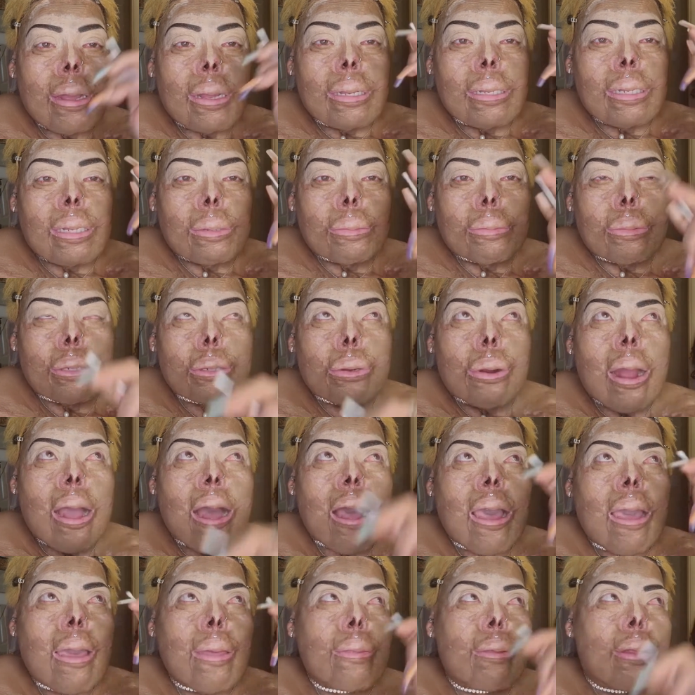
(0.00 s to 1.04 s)

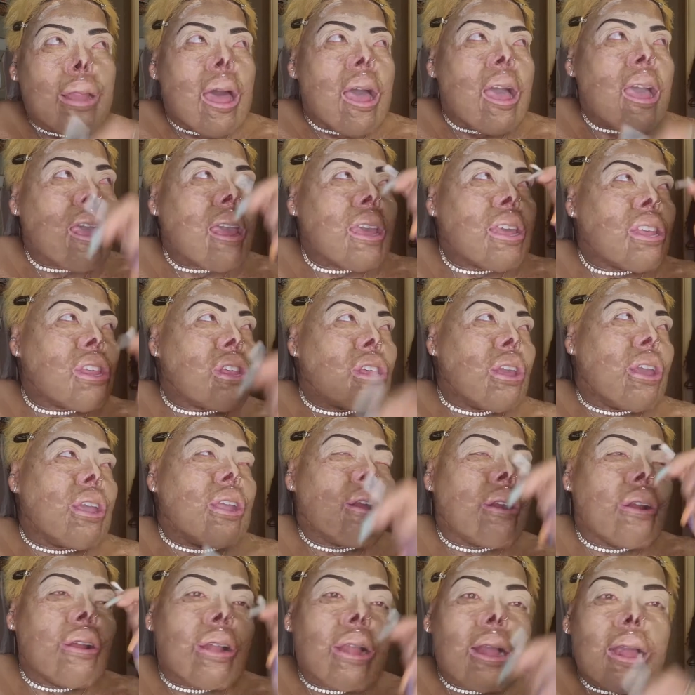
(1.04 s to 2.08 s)
subscribe, like,
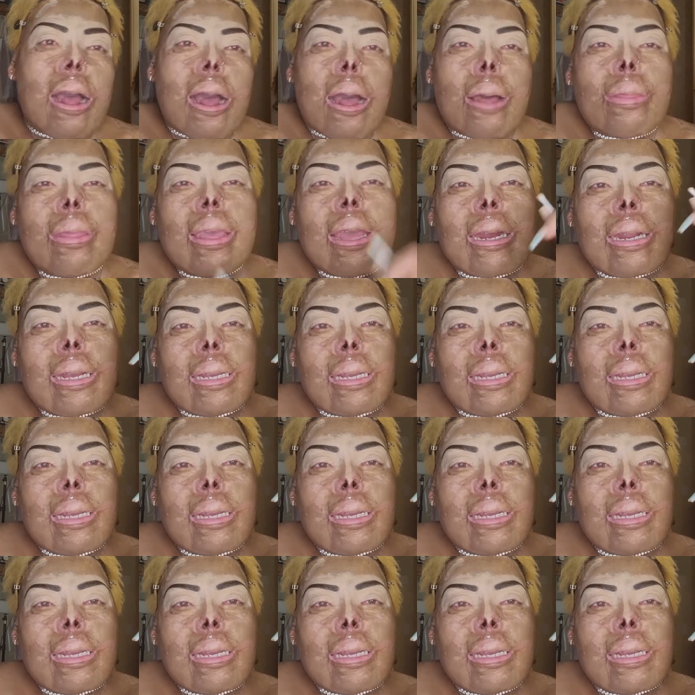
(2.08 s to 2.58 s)
share, comment.